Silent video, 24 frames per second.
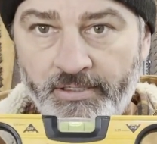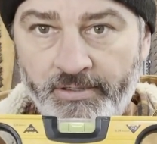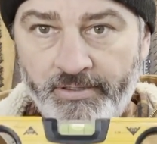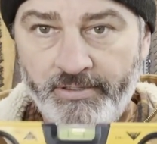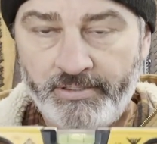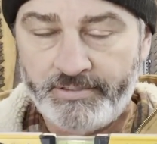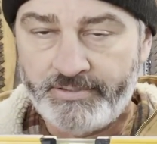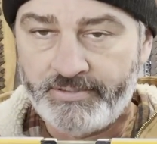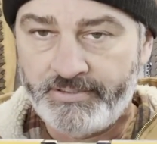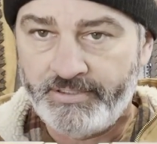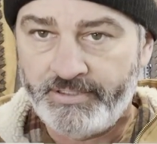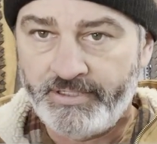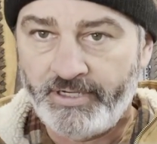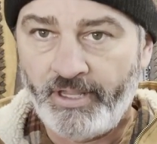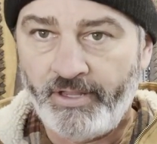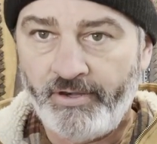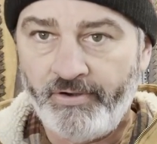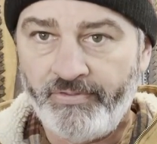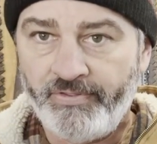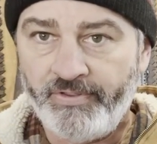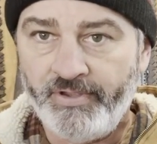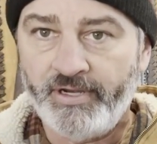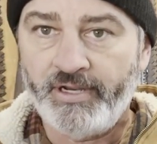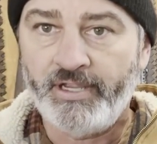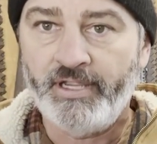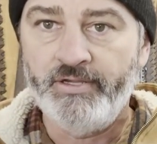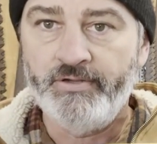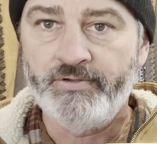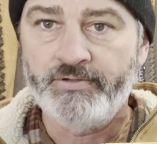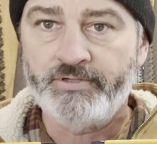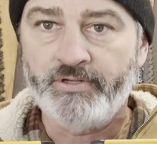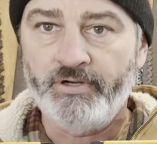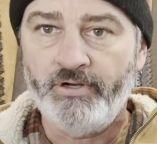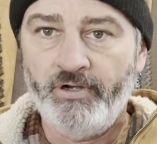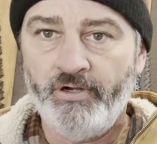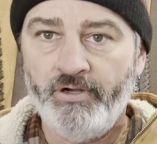This is another thing. I
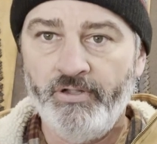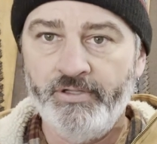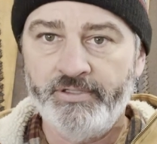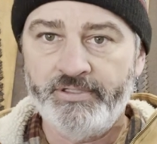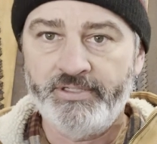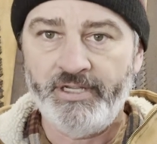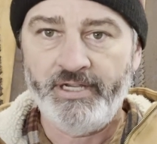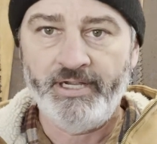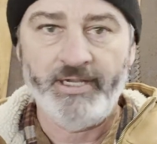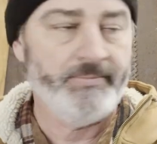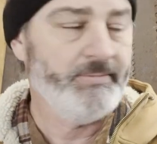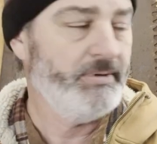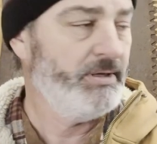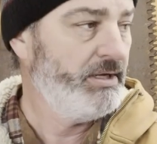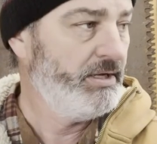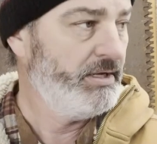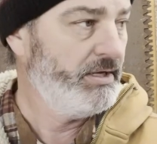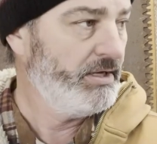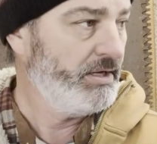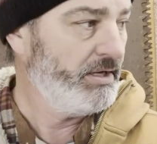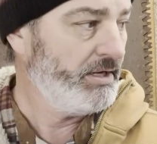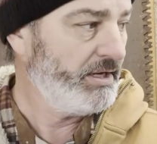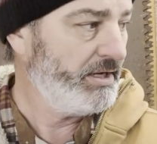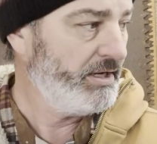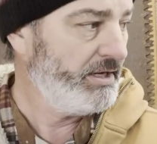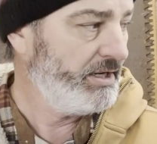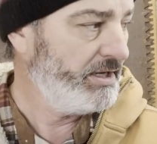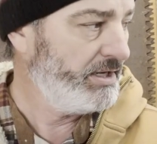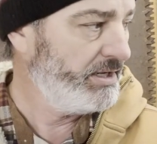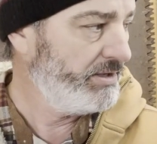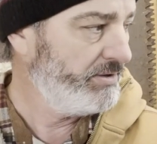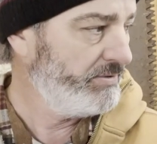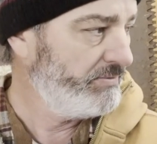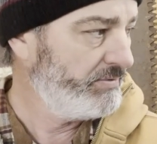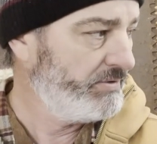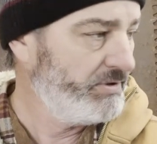use it all the time. I
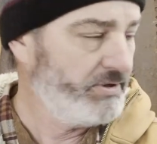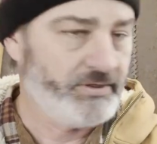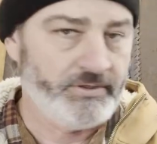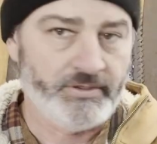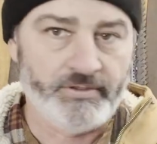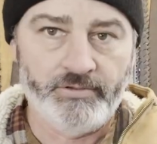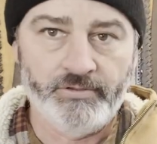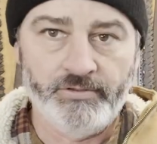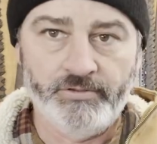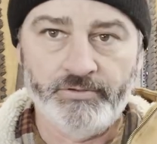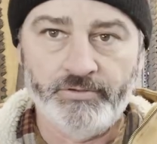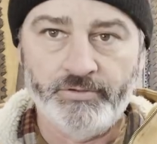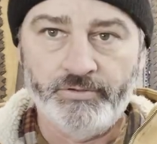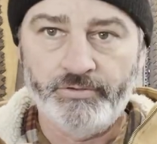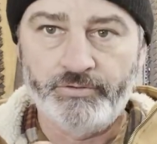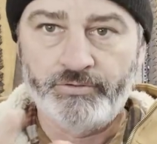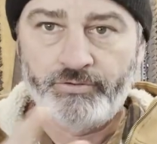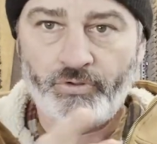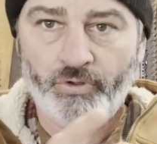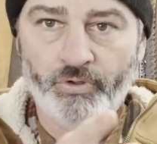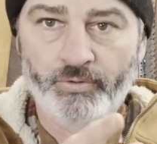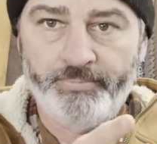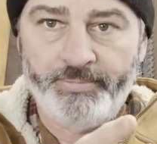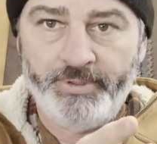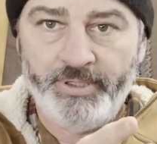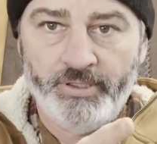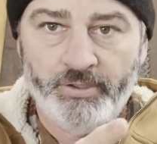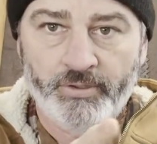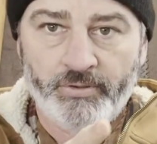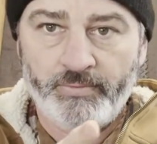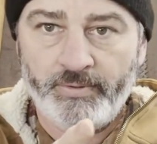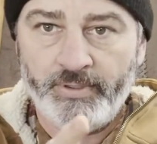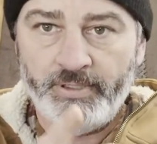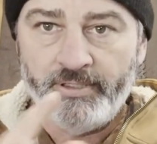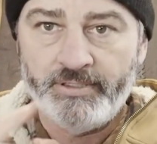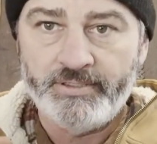have the little torpedo
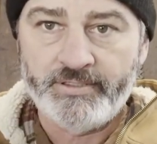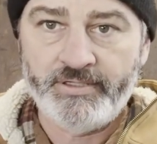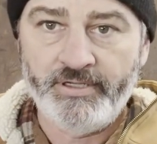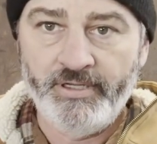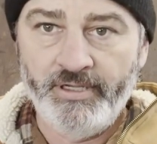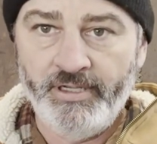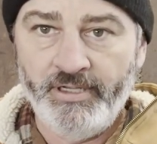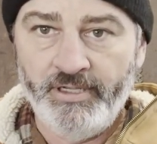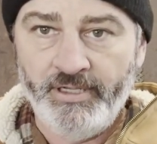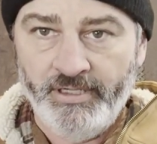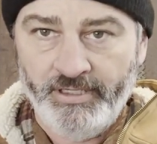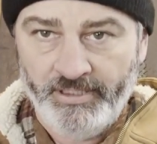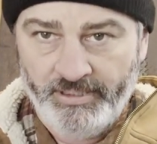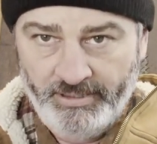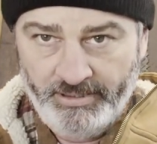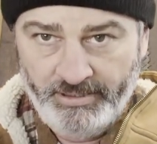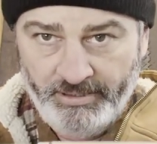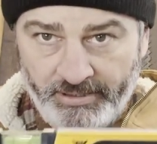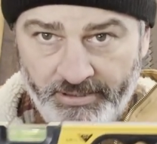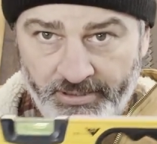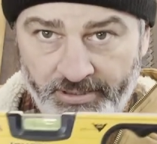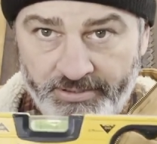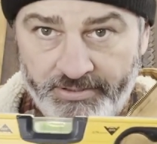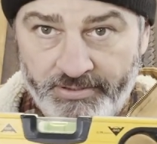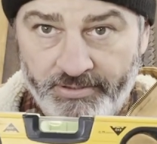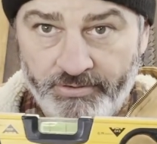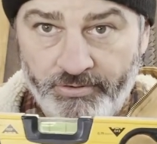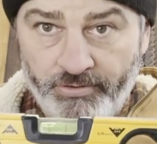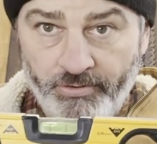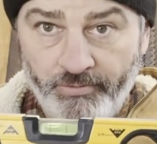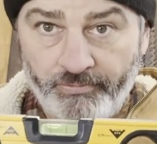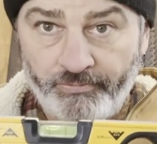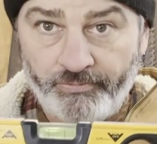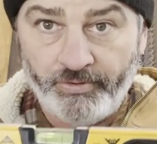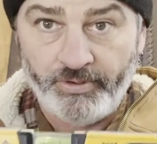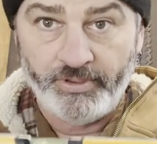ones. This is a
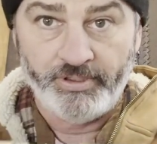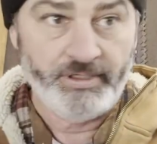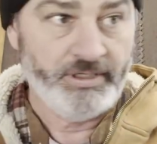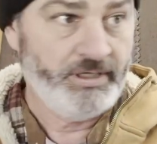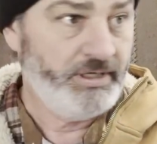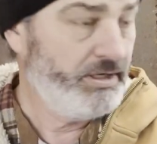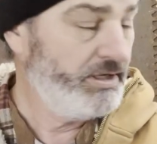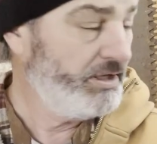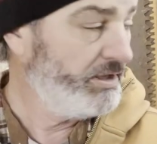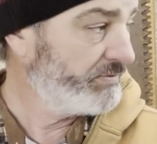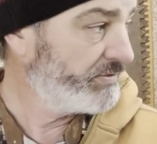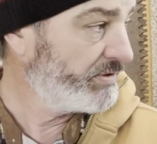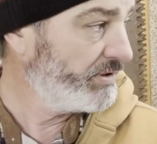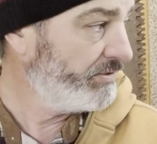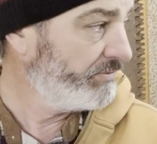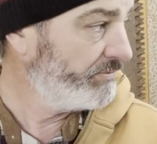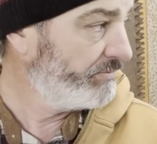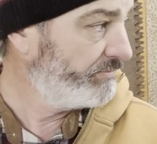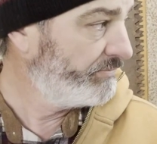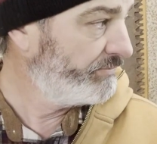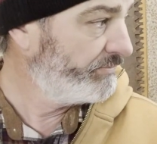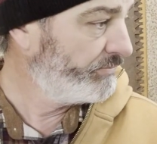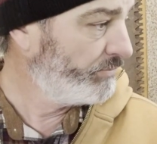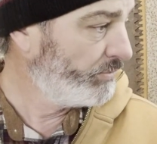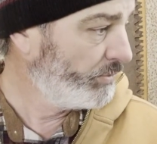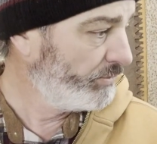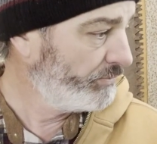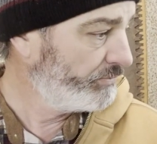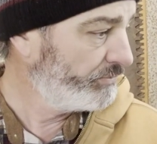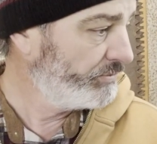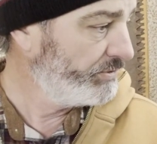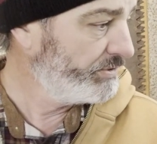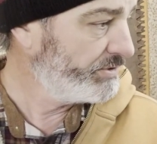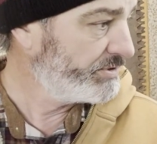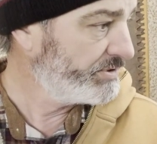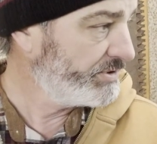2-foot. I've got a
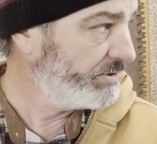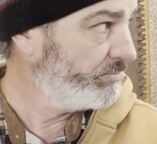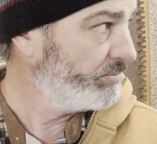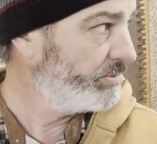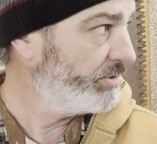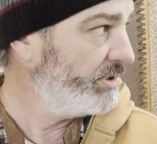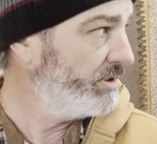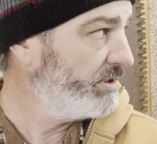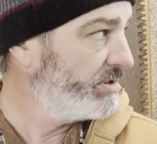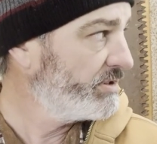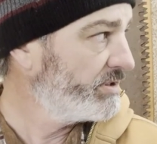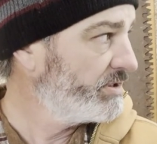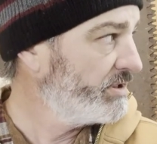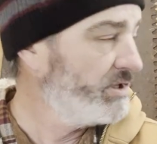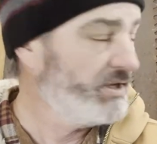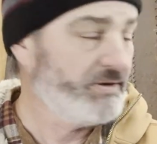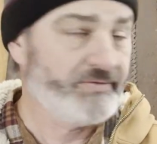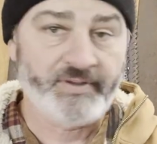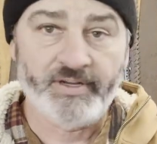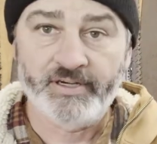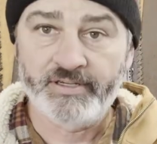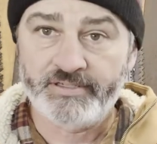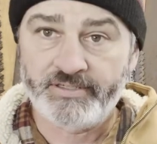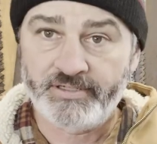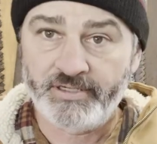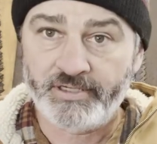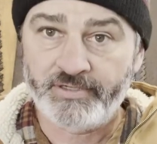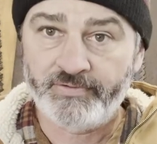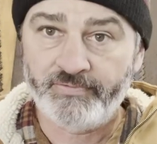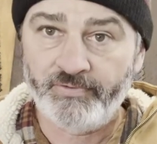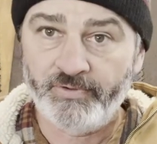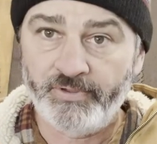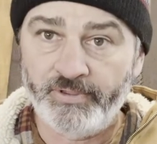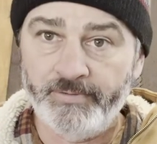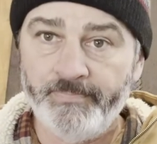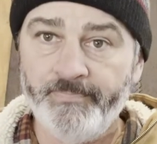4-foot someplace. I've got a
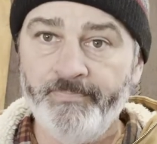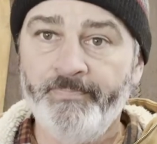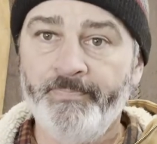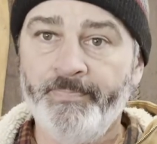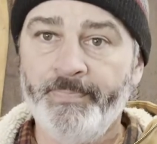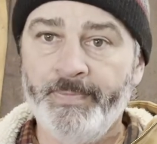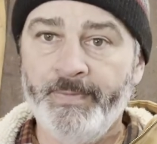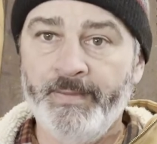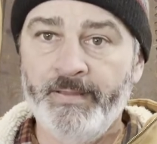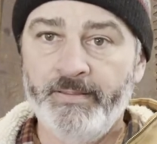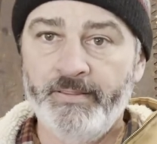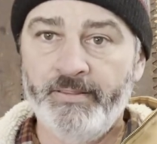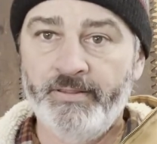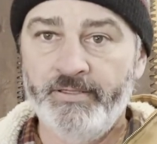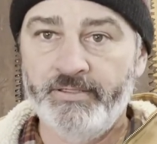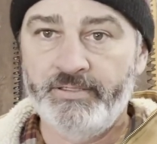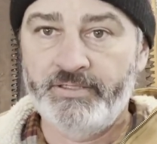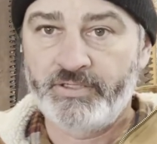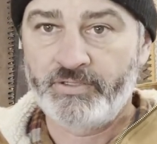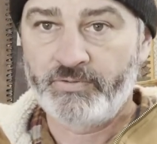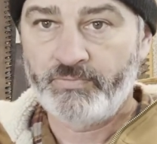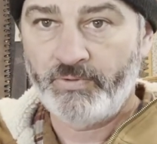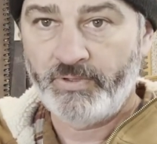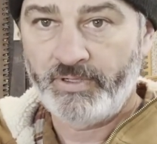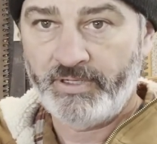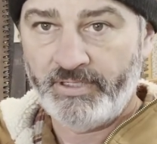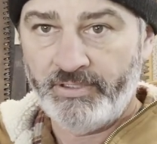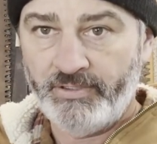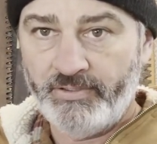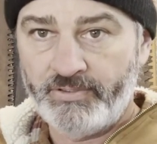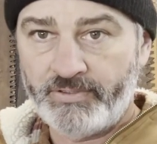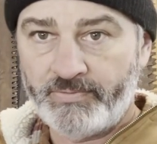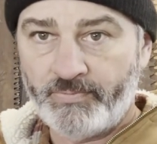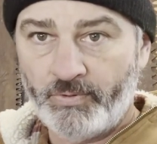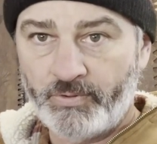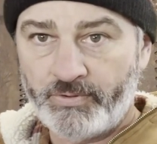6-foot. This is the one I
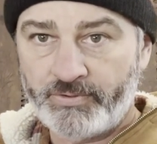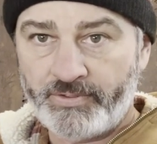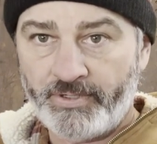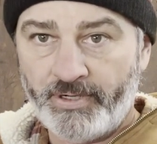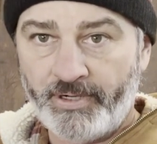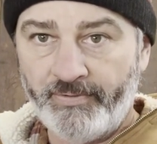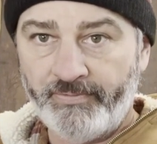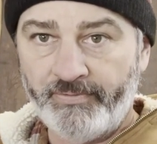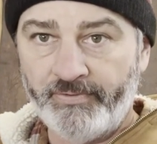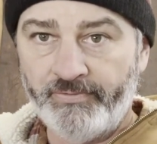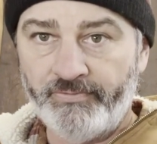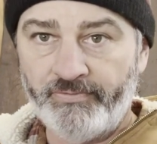use most often.